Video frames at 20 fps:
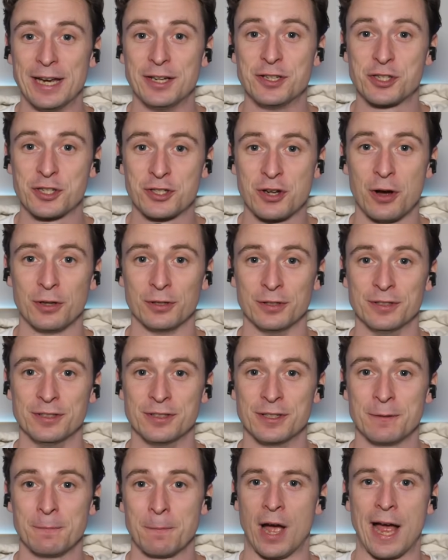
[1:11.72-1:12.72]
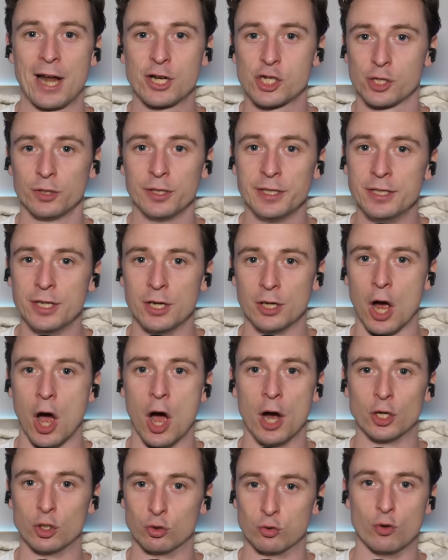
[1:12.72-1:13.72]
in Scotland. I actually
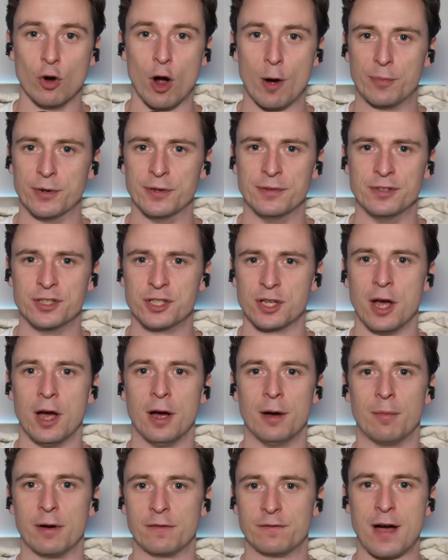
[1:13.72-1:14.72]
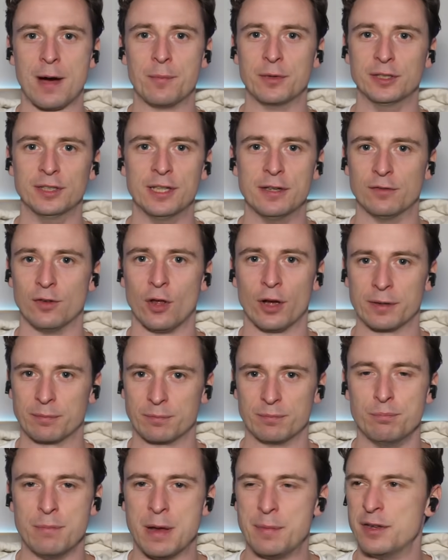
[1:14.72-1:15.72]
grew up and my family lived like
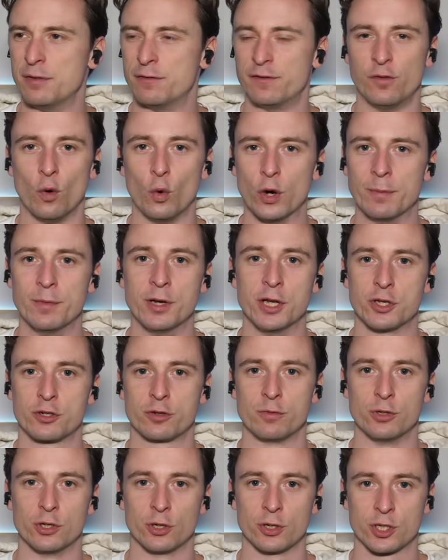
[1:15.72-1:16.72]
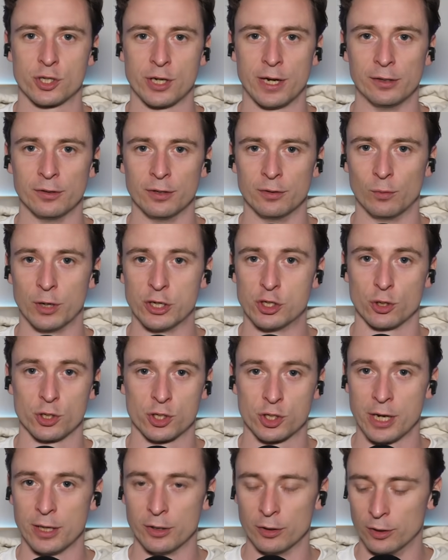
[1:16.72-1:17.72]
maybe 40 minutes from Josh Taylor, where
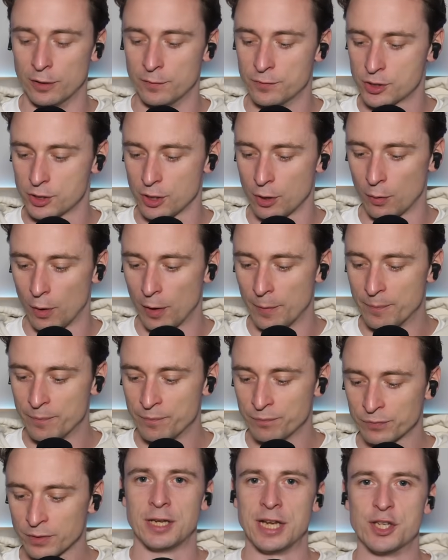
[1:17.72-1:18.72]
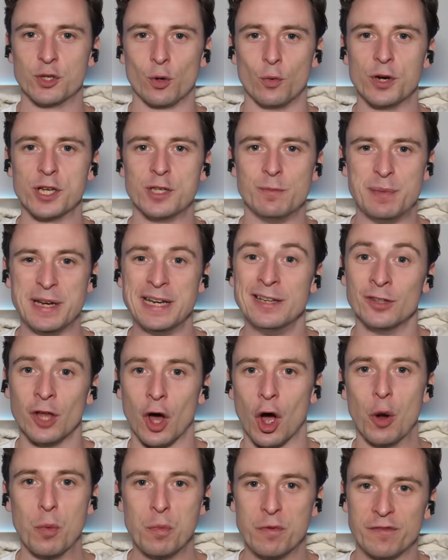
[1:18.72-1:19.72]
Josh Taylor lives. So he's always been
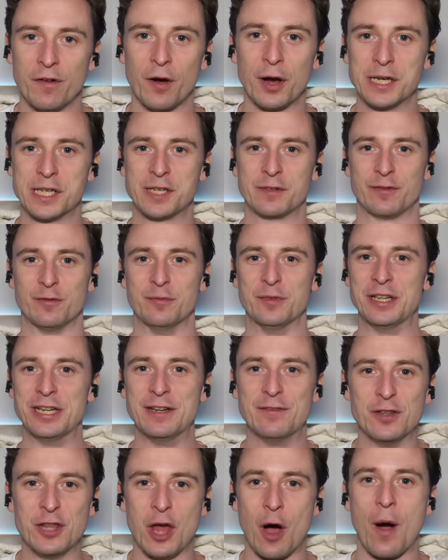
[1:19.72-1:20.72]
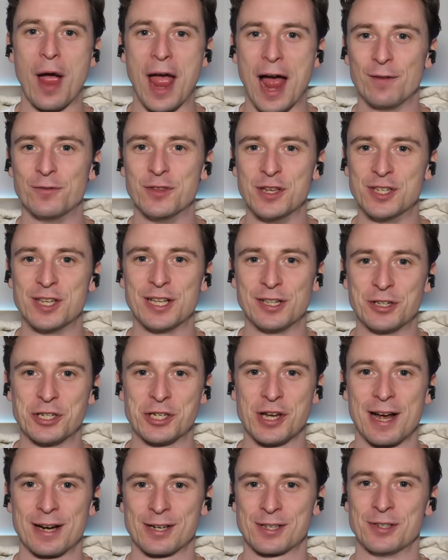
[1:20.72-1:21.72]
the home fighter for me, even though I have this
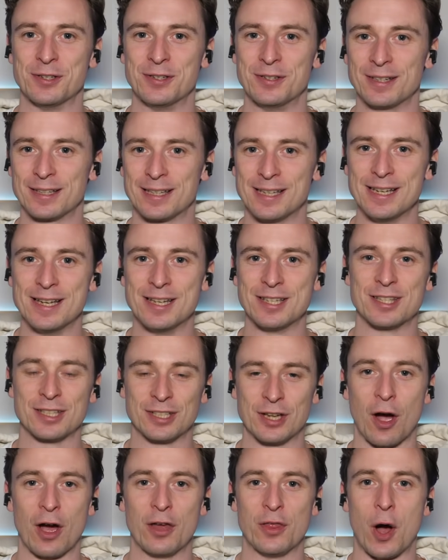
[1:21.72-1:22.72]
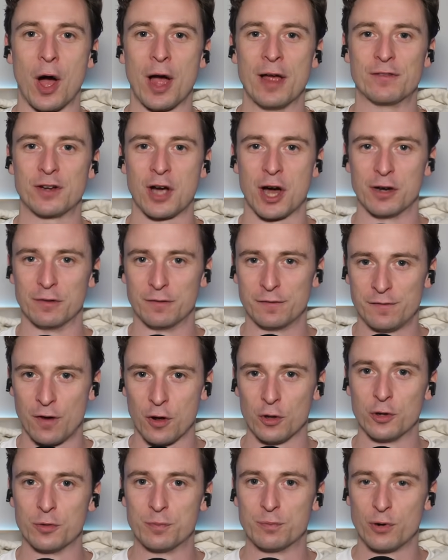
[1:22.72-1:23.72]
English accent. He is the guy that I've kind of
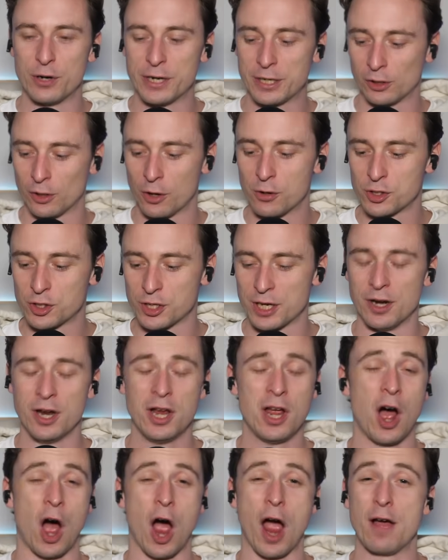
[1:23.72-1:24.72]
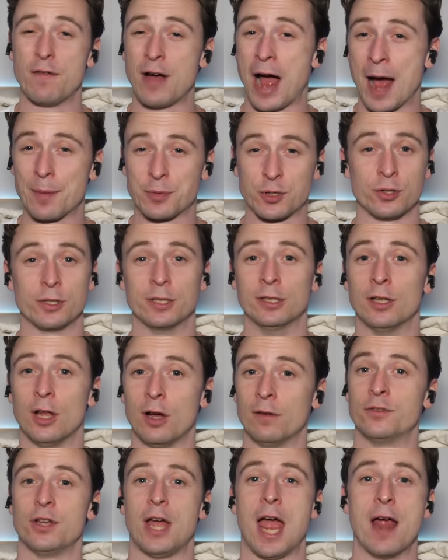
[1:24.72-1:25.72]
followed pretty closely, and I have absolutely
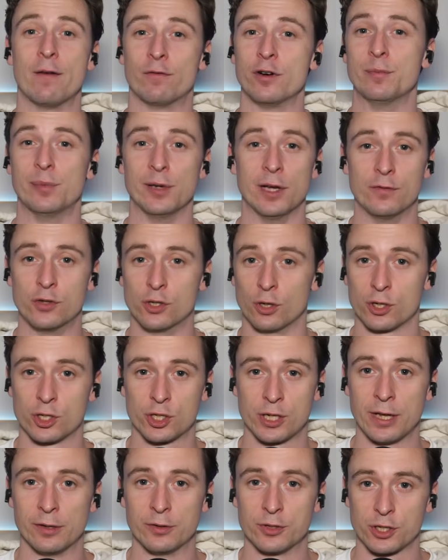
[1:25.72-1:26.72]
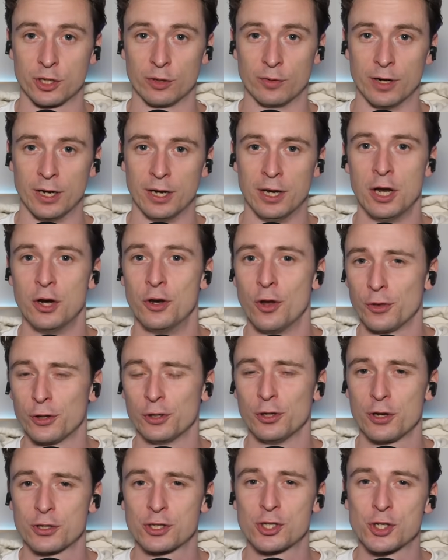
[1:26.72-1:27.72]
loved every bit of Josh Taylor's career. Not the
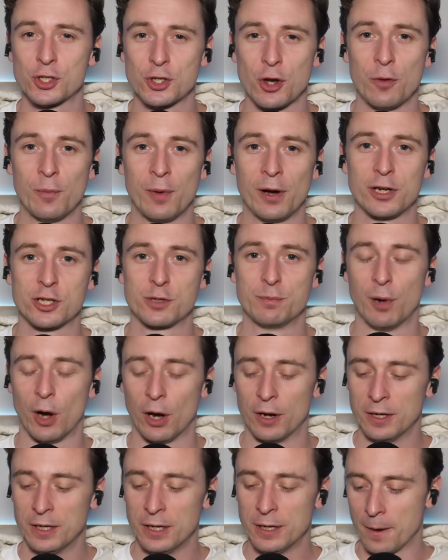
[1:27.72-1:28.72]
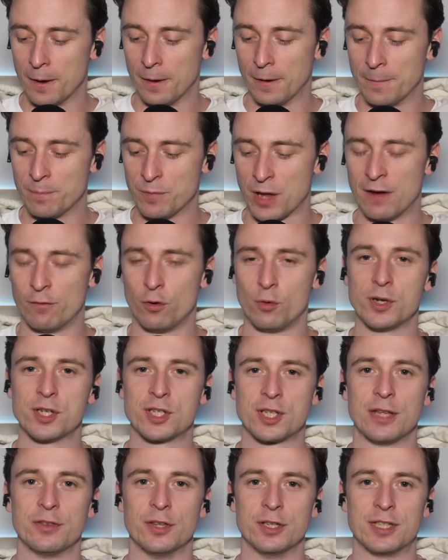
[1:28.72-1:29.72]
losses so much, but I've
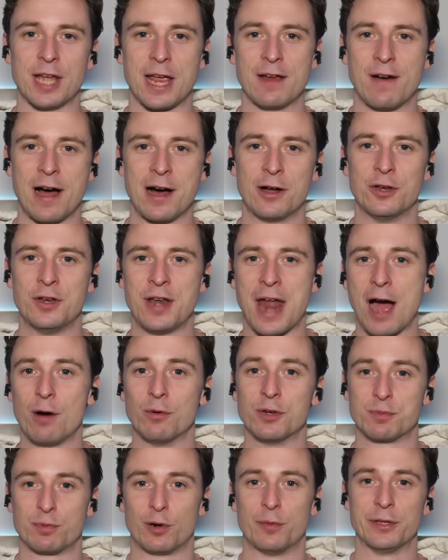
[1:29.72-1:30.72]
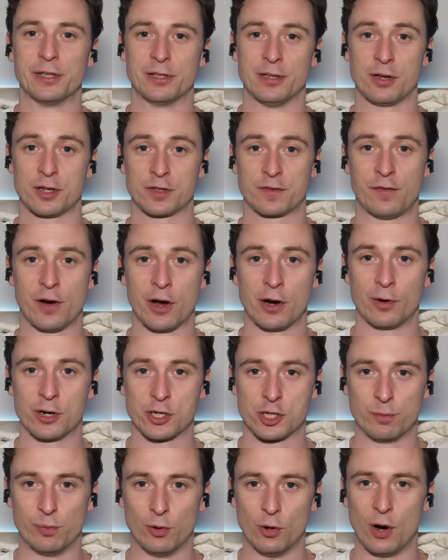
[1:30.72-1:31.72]
always said that Dave Allen now is probably the last fighter I
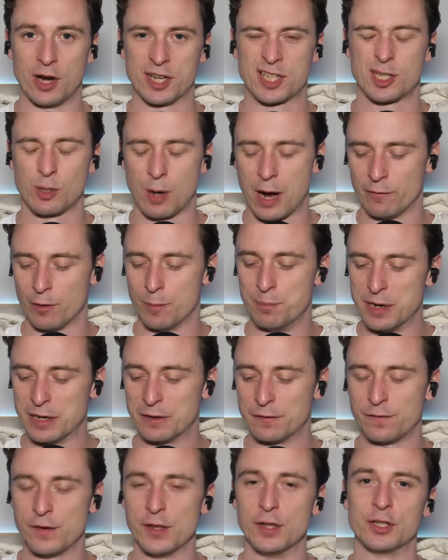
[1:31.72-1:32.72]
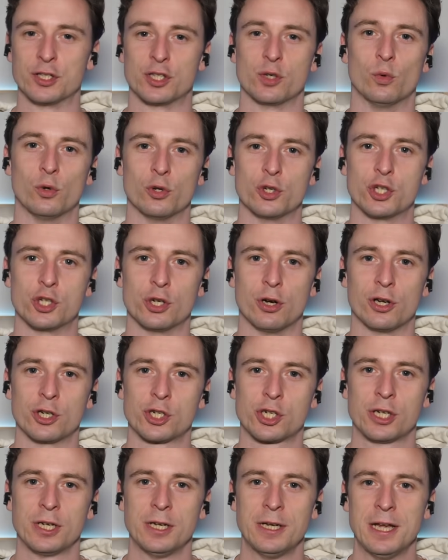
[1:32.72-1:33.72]
support. I still have a big feeling towards
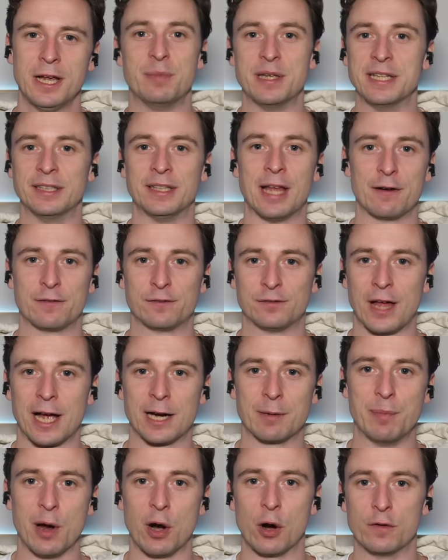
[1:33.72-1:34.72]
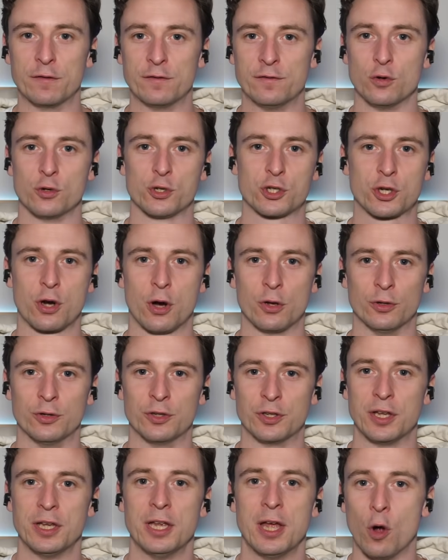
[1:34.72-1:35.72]
Josh being that flag bearer for
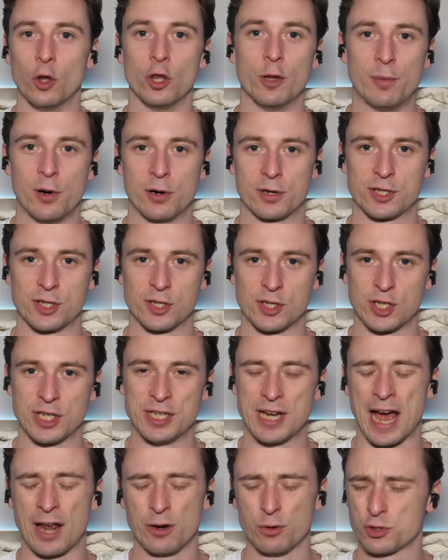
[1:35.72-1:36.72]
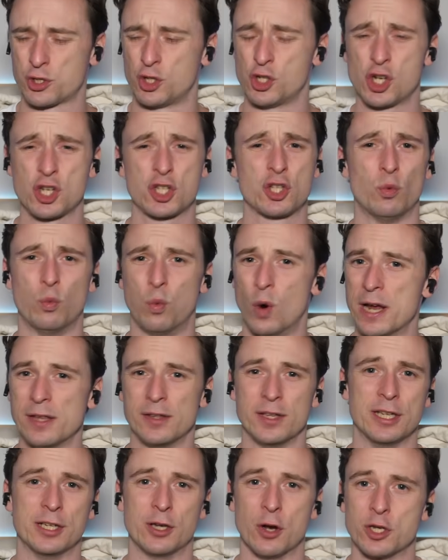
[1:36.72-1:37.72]
Scotland on the boxing scene, and also just the way
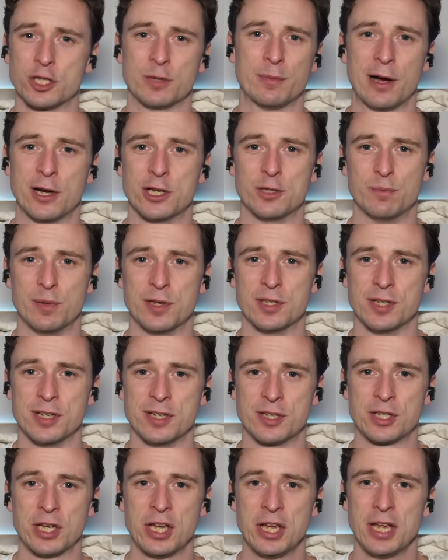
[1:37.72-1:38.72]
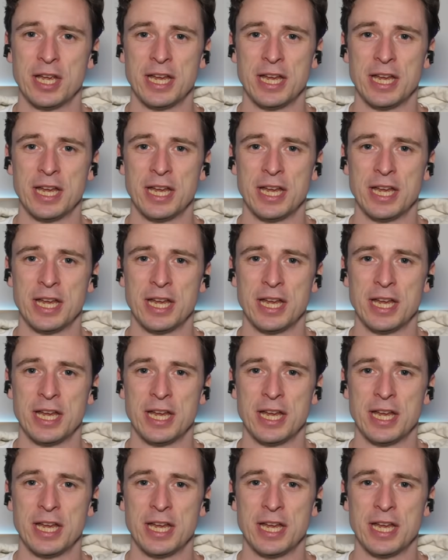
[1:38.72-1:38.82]
that he goes about his business.